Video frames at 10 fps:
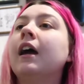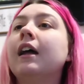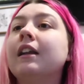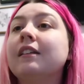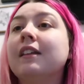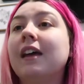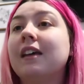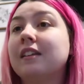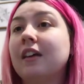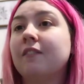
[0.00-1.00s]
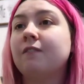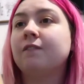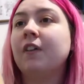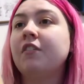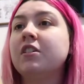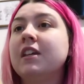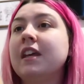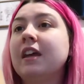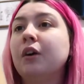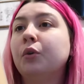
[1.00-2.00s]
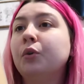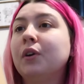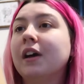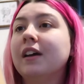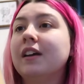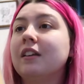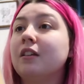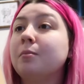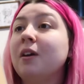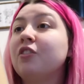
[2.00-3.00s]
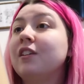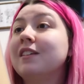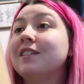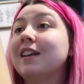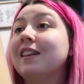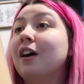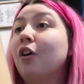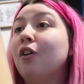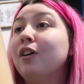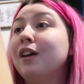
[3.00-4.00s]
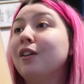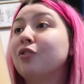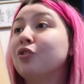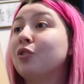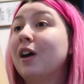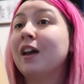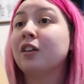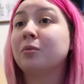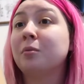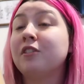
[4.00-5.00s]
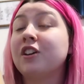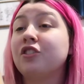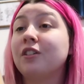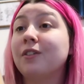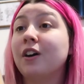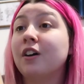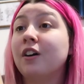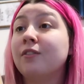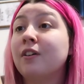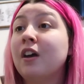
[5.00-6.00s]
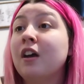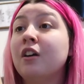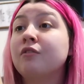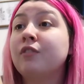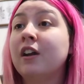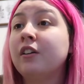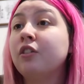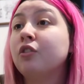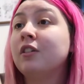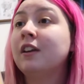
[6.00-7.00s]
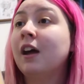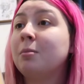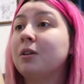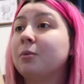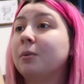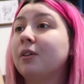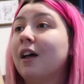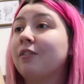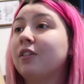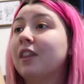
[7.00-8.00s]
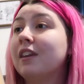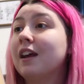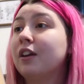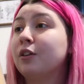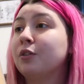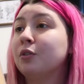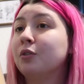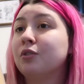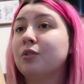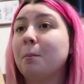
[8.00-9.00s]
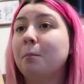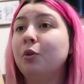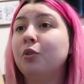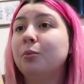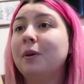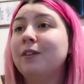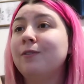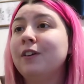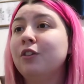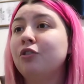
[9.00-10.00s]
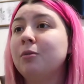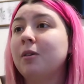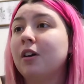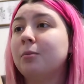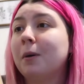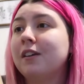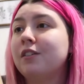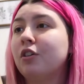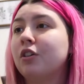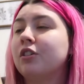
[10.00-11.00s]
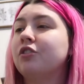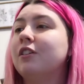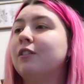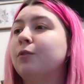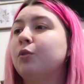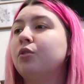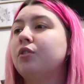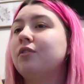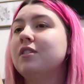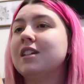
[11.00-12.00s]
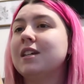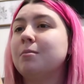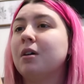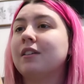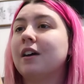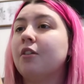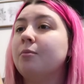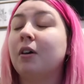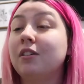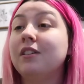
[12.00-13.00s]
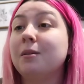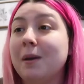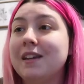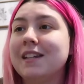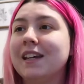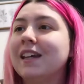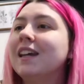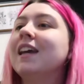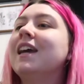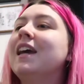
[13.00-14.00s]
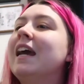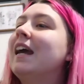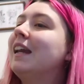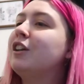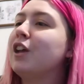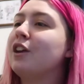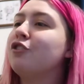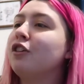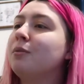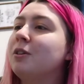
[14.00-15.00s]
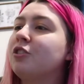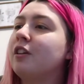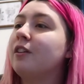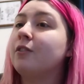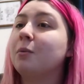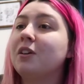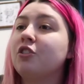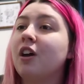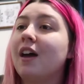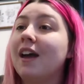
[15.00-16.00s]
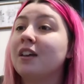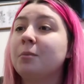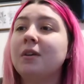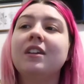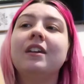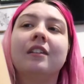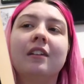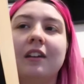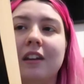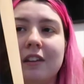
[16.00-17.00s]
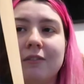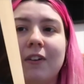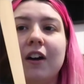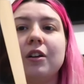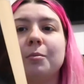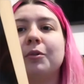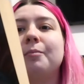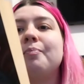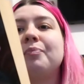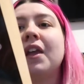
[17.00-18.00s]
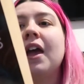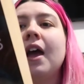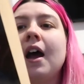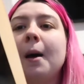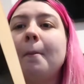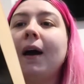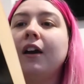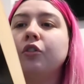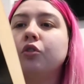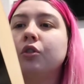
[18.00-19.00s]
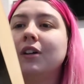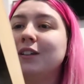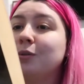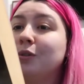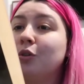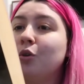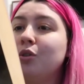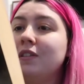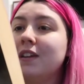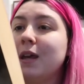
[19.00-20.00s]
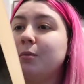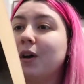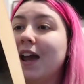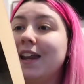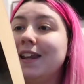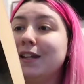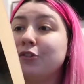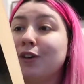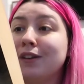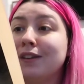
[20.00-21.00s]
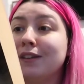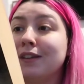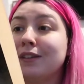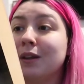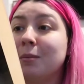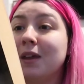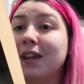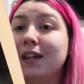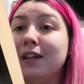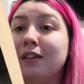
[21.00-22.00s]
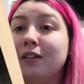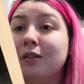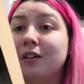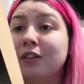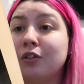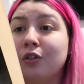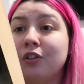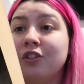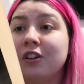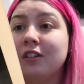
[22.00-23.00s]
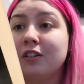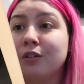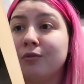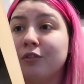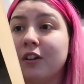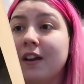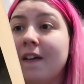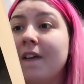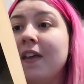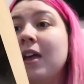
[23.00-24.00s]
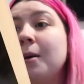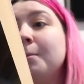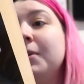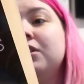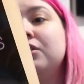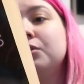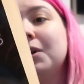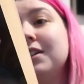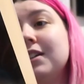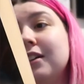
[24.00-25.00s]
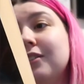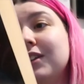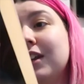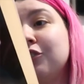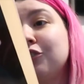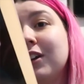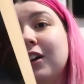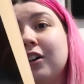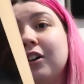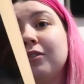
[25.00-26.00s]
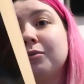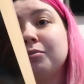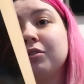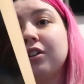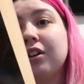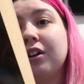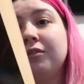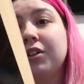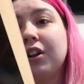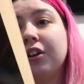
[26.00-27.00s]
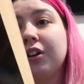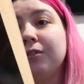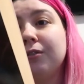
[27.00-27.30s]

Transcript: and it says Verity Auger is a specialist in the archaeological exploration of Earth, rendered uninhabitable after the nano-crust. But when a field trip goes badly wrong, she is forced to redeem herself, participating in a dangerous mission for which her expertise is invaluable. A backdoor into an unstable alien transit system leads to an astonishing discovery. Mid-20th century Earth preserved like a